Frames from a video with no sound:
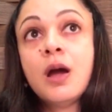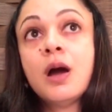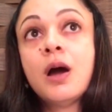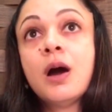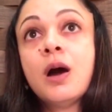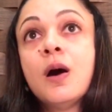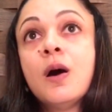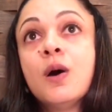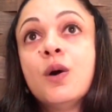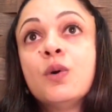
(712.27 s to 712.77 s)

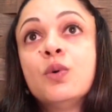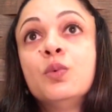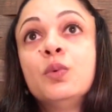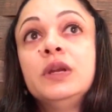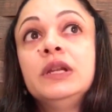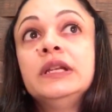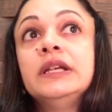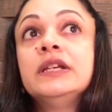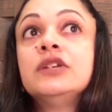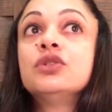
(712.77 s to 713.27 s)
will
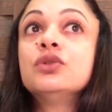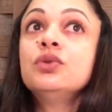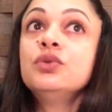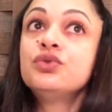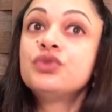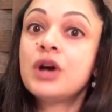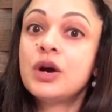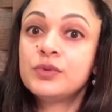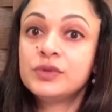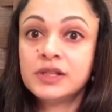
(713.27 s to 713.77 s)
lead to
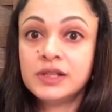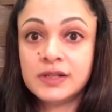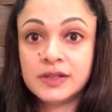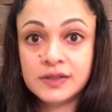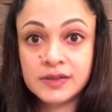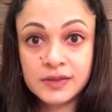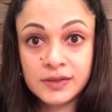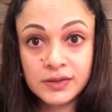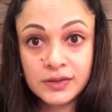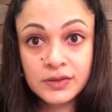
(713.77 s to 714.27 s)

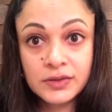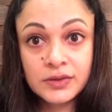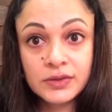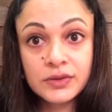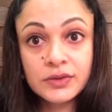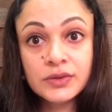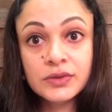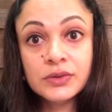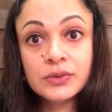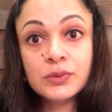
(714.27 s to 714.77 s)
drowsiness.
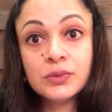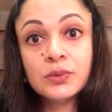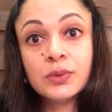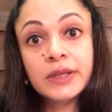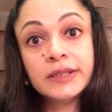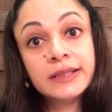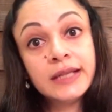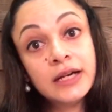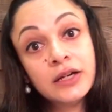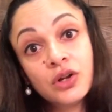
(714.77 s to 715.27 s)
So,
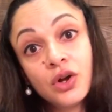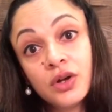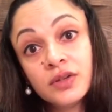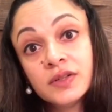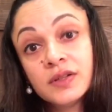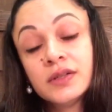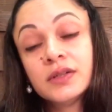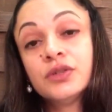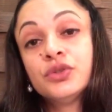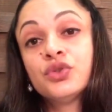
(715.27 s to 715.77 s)
and that
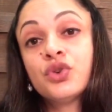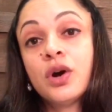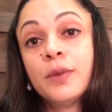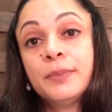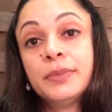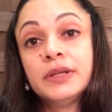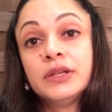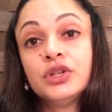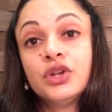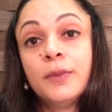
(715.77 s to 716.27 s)
causes a
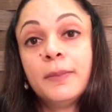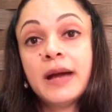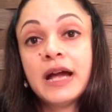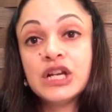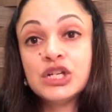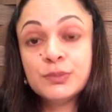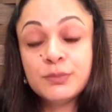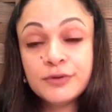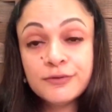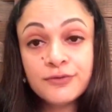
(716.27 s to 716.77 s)
drop in your
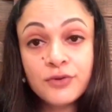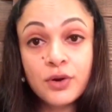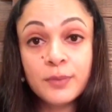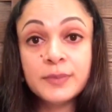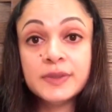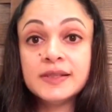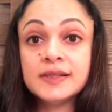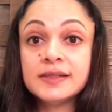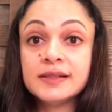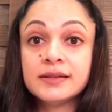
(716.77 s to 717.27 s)
match
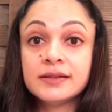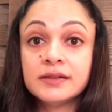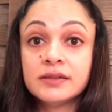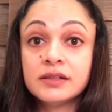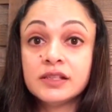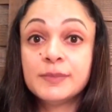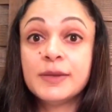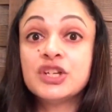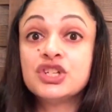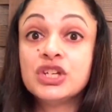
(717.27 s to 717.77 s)
performance,
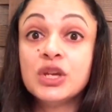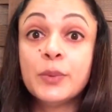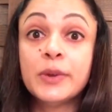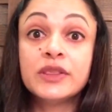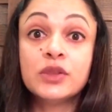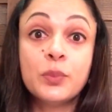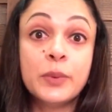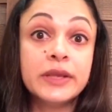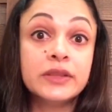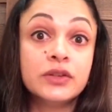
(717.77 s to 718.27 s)
especially when
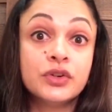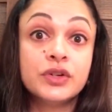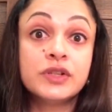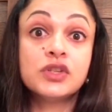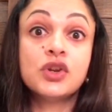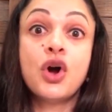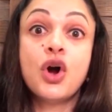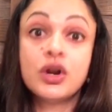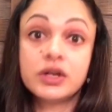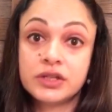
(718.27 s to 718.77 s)
the weather is
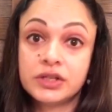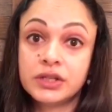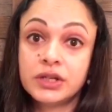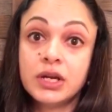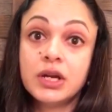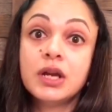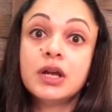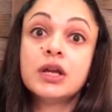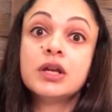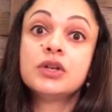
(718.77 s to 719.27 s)
hot.
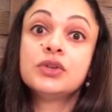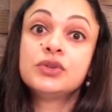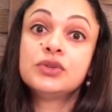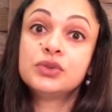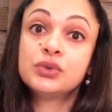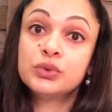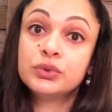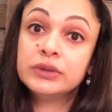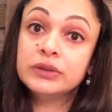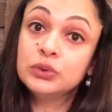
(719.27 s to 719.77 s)

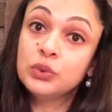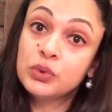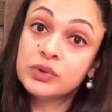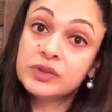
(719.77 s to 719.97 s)
So, those are